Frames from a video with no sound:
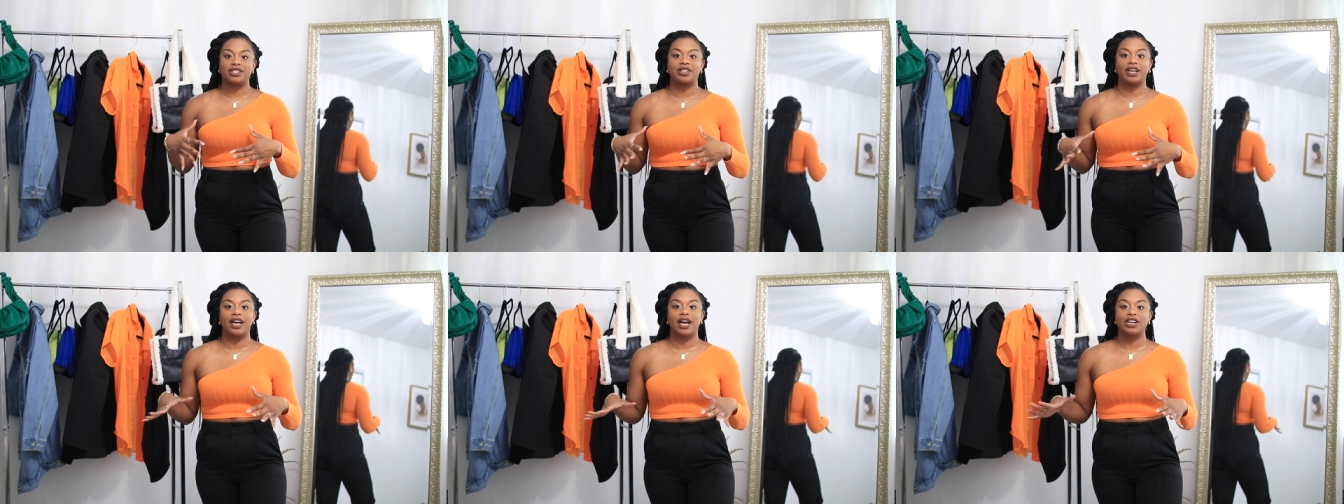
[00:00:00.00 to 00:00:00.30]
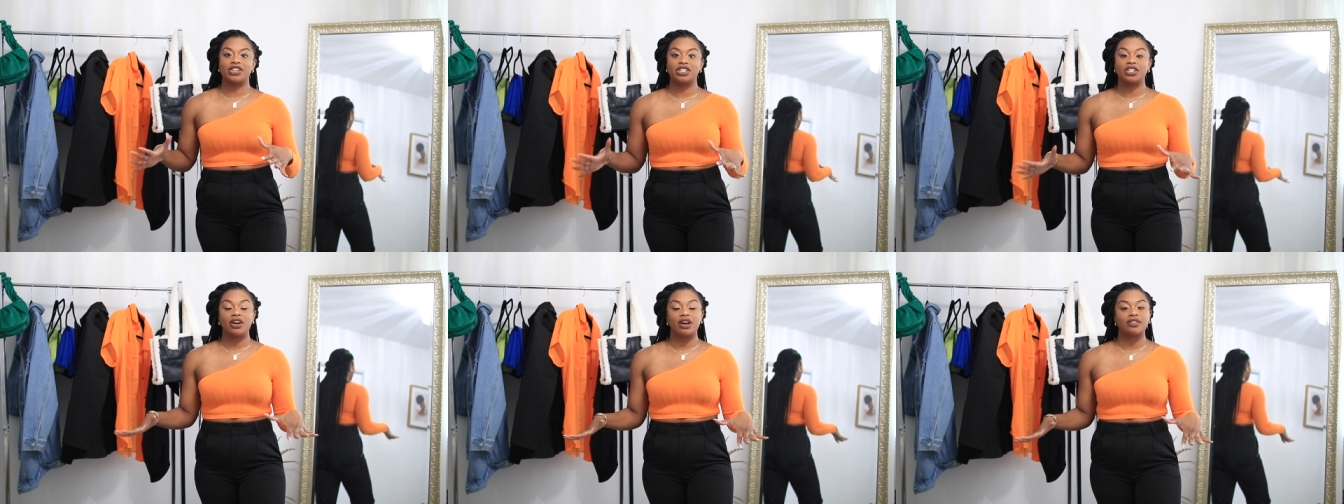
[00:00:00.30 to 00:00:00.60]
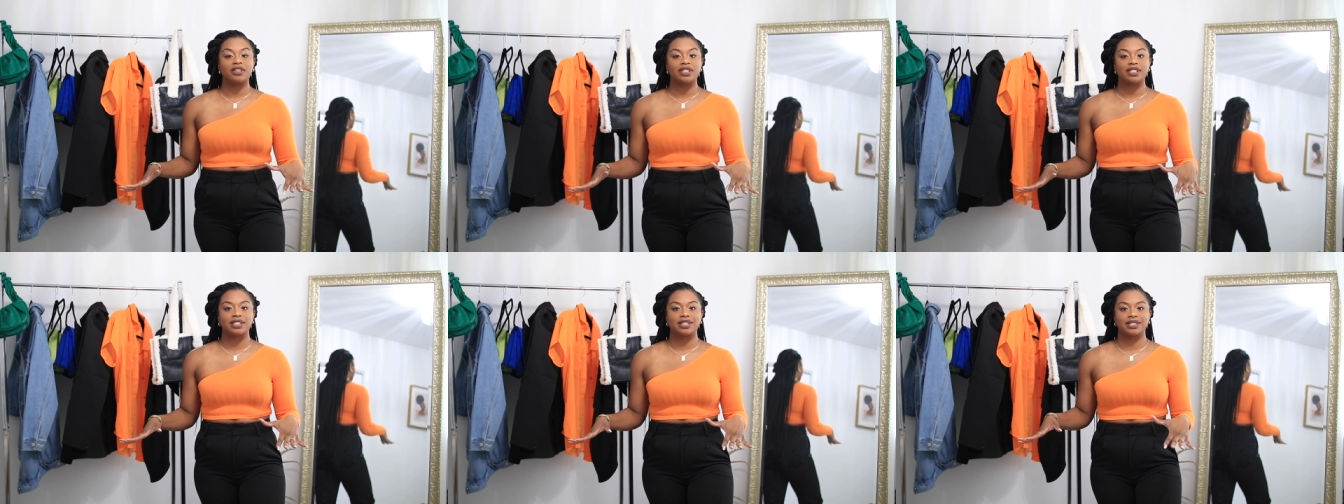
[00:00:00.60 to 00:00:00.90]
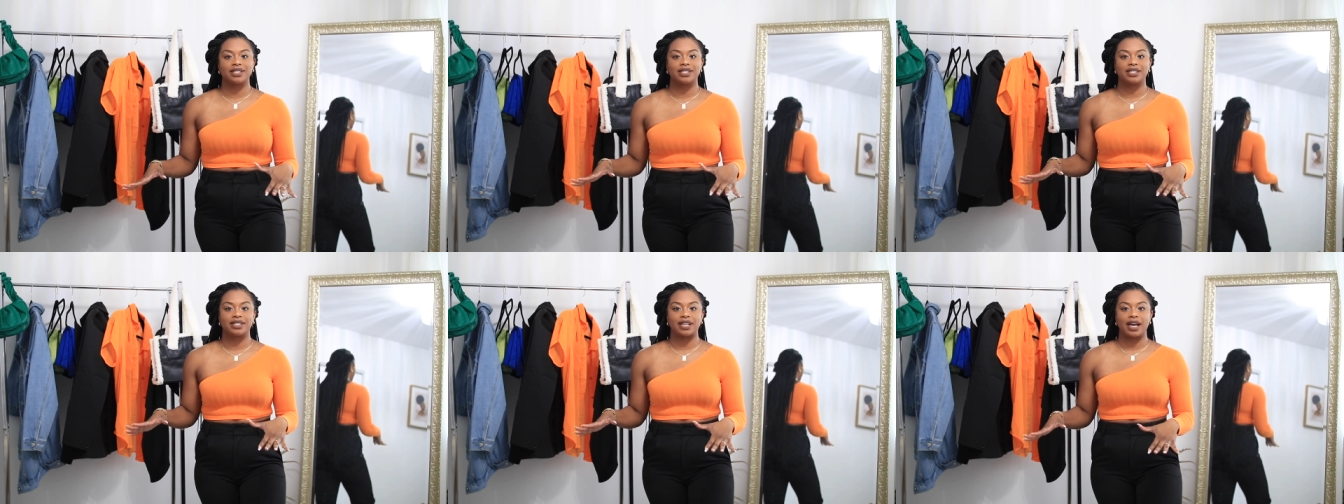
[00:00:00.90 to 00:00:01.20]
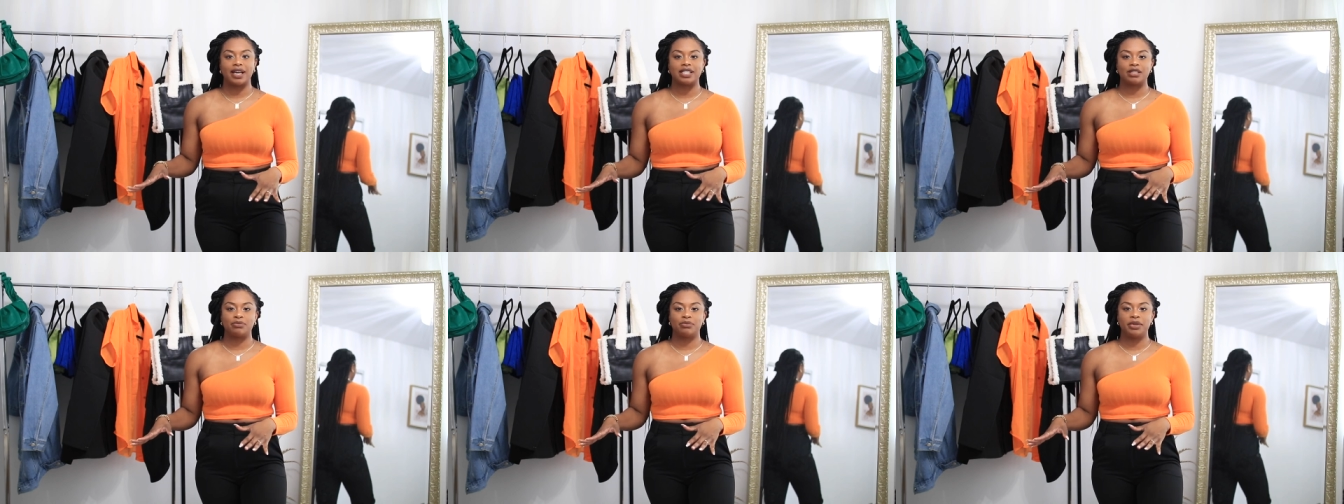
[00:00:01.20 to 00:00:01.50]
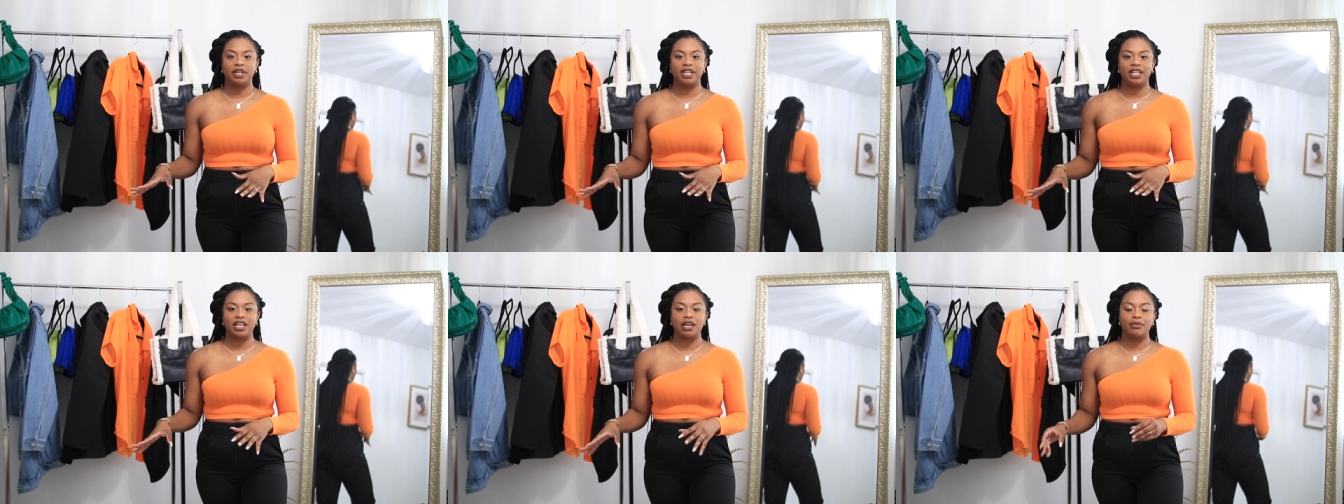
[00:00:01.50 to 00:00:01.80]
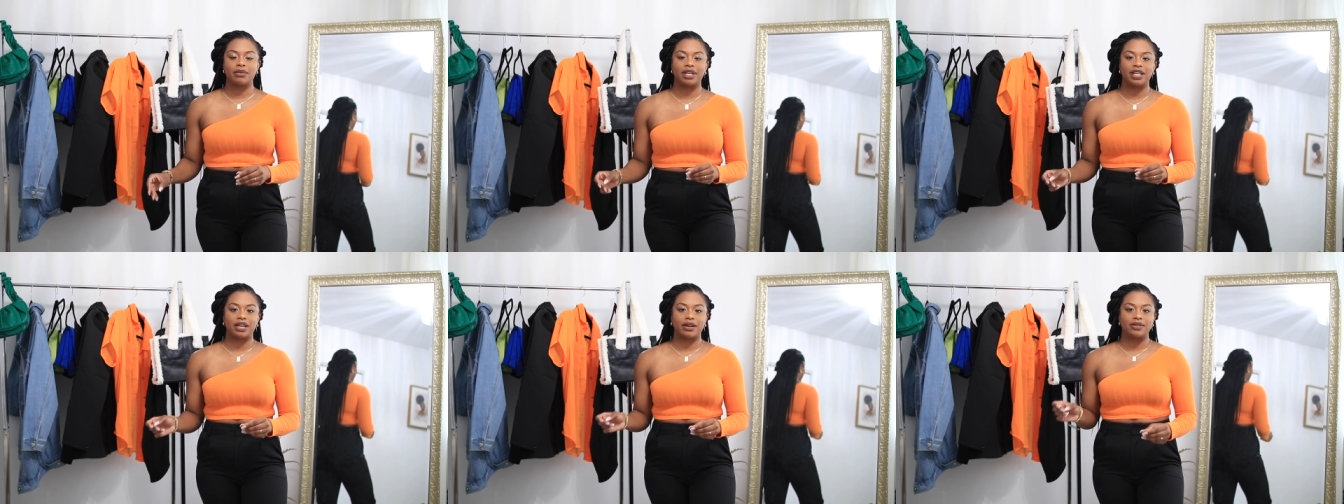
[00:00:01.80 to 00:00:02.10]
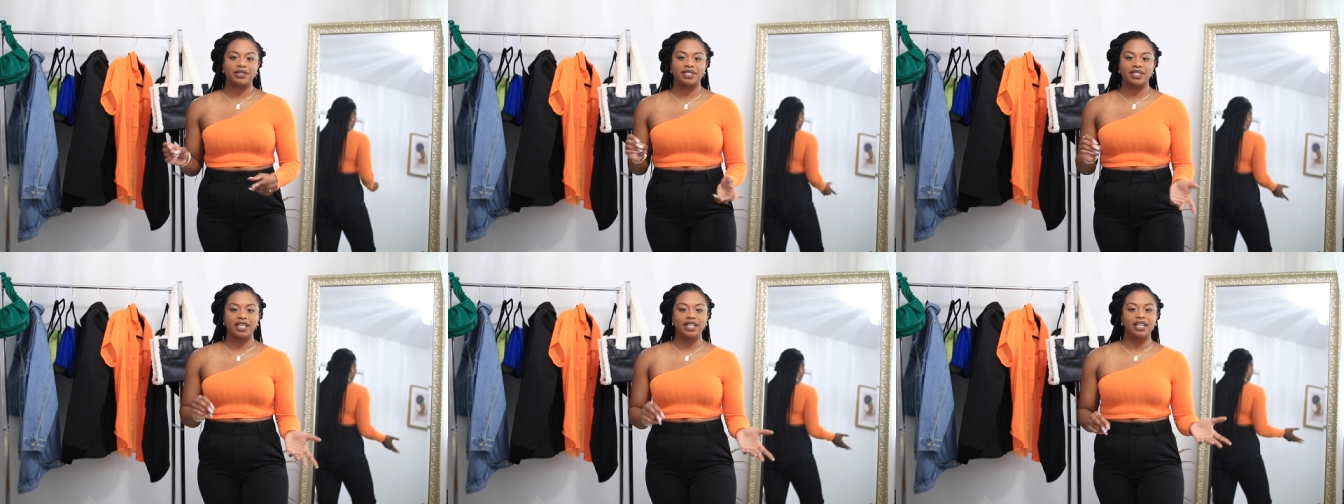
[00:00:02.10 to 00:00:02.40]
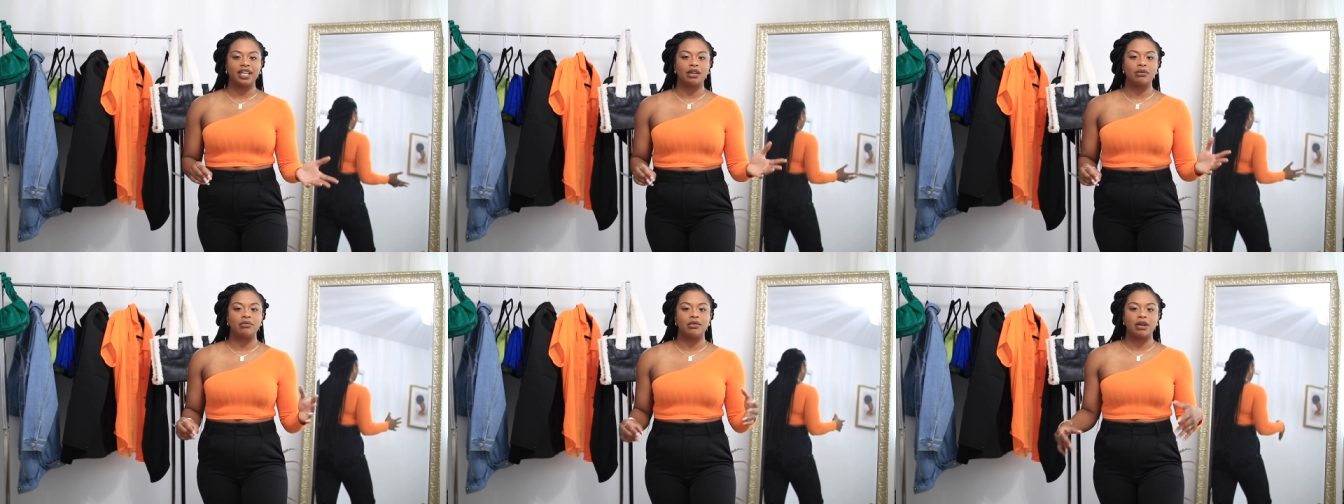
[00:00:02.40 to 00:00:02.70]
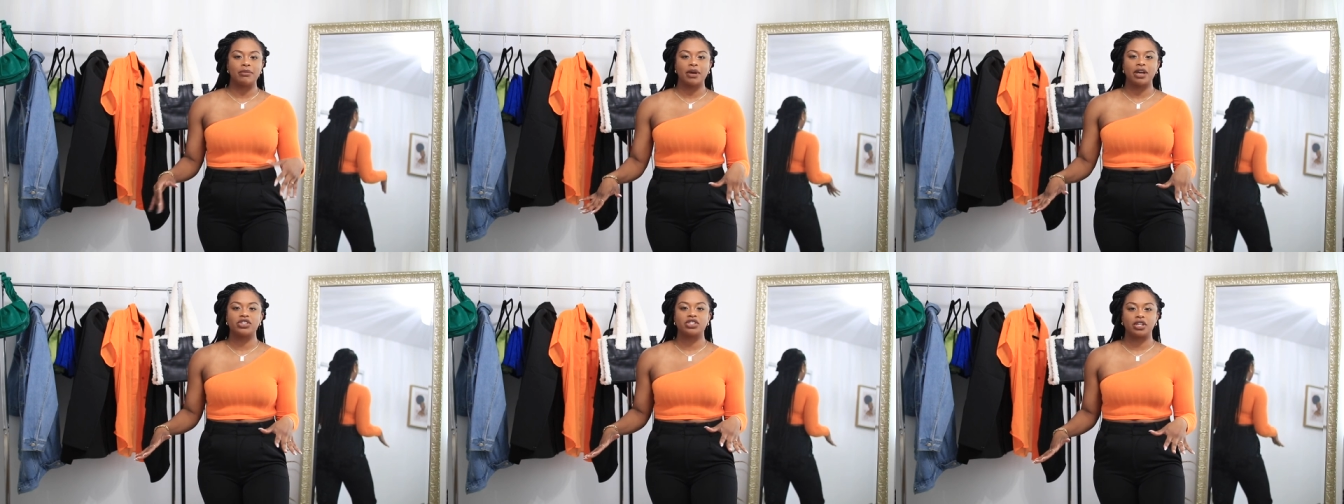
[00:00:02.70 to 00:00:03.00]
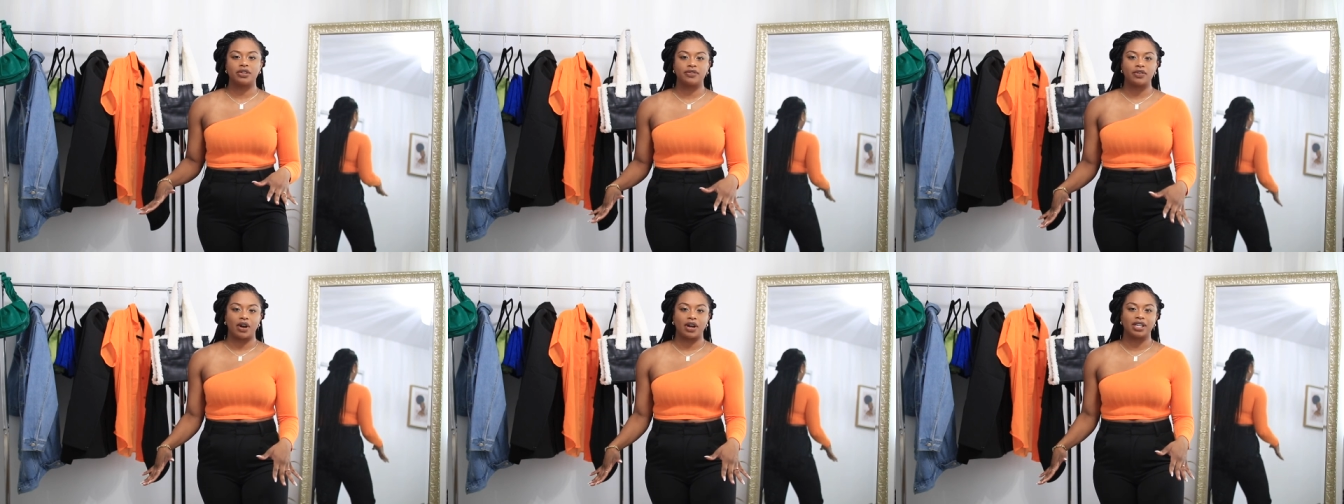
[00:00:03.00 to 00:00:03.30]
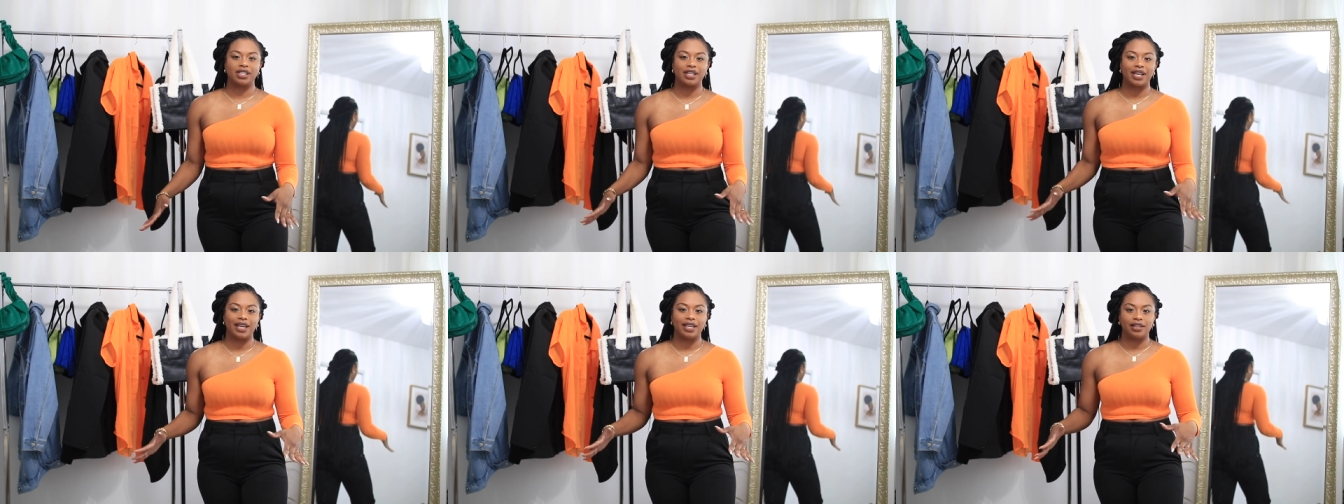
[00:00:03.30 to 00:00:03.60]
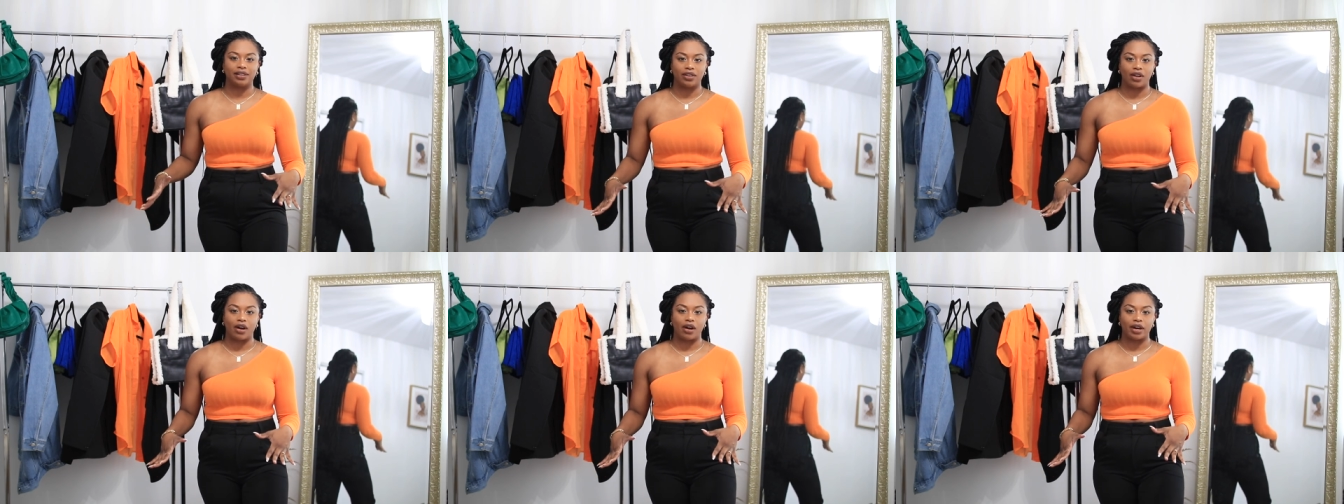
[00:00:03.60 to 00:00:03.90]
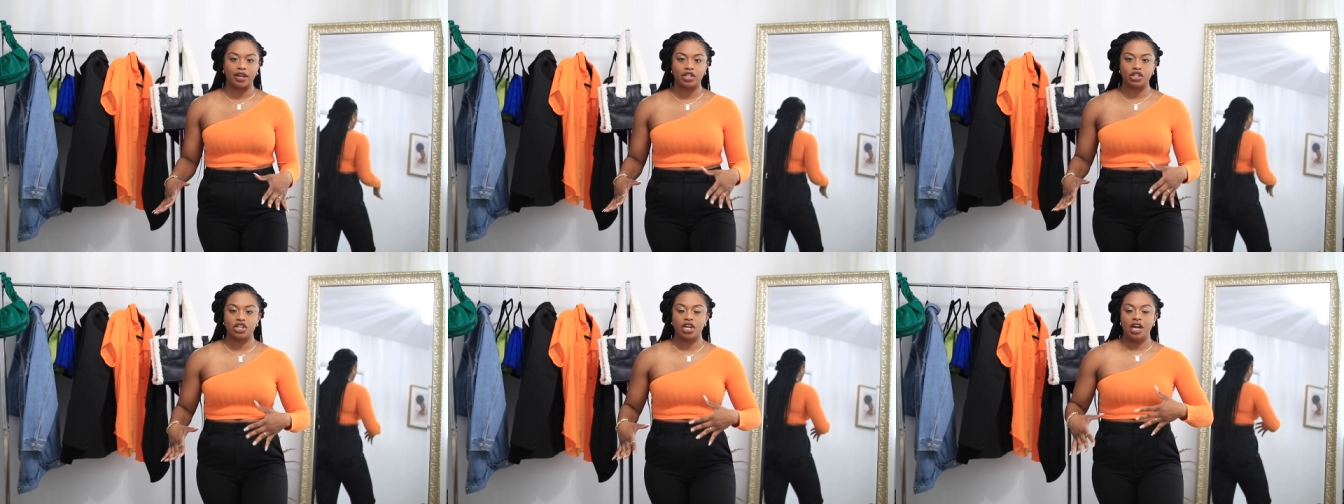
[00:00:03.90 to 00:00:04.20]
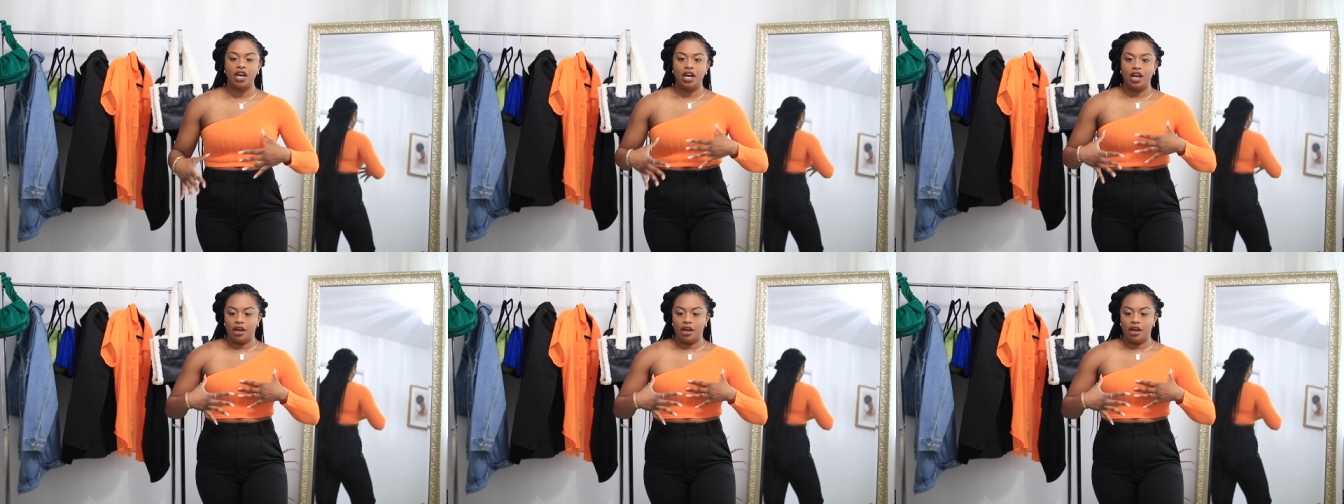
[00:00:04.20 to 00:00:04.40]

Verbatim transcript: So I actually got this in a size medium and I was thinking maybe I should have gotten a large.